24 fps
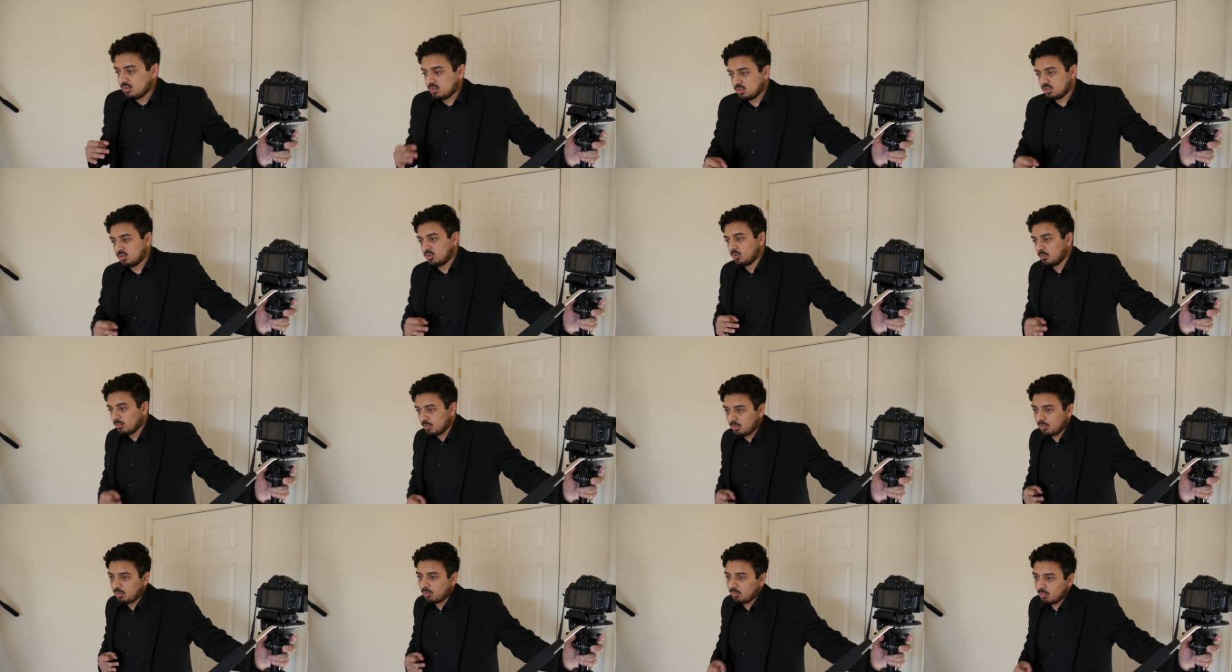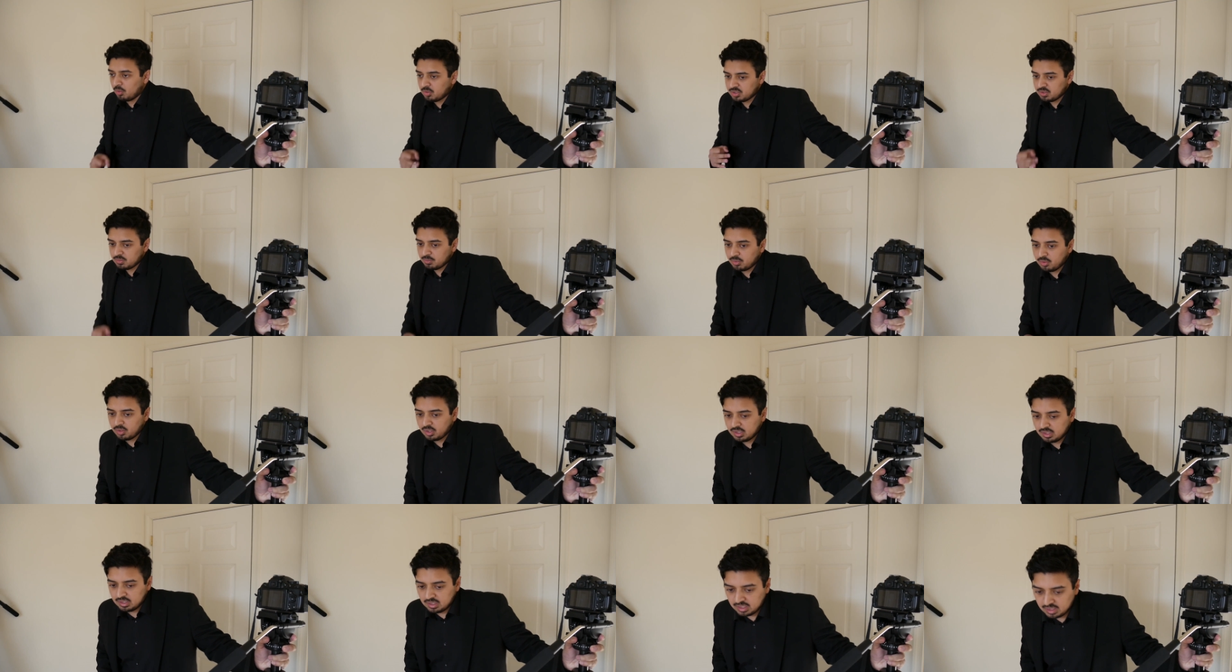2 most
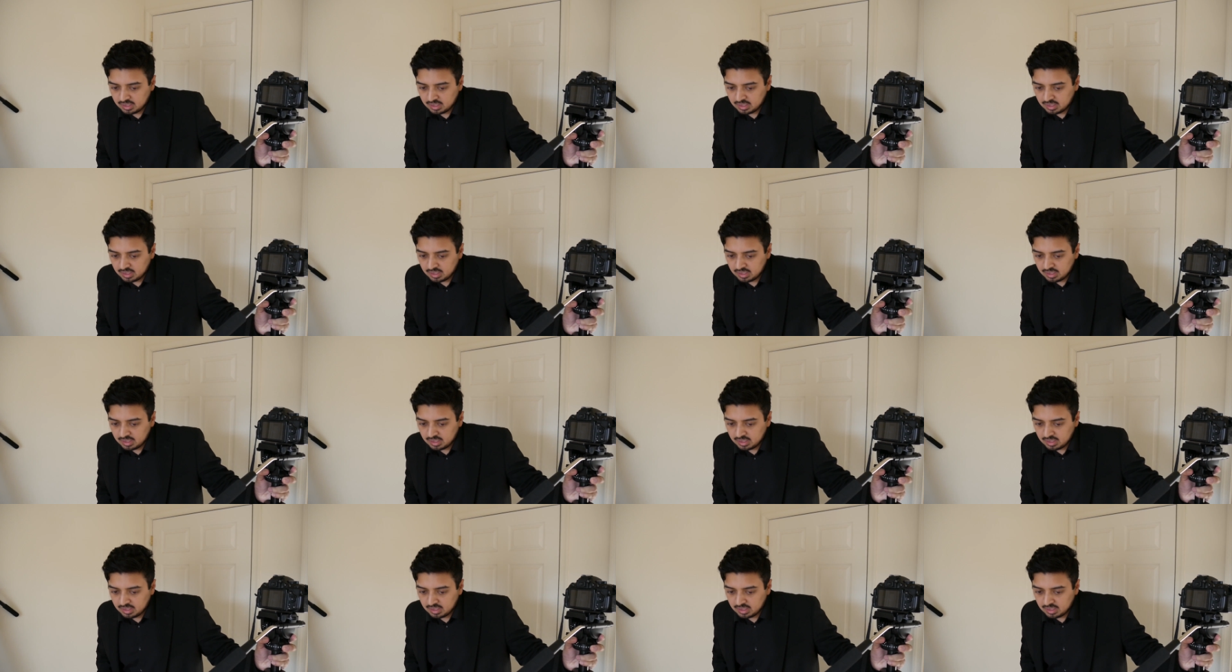important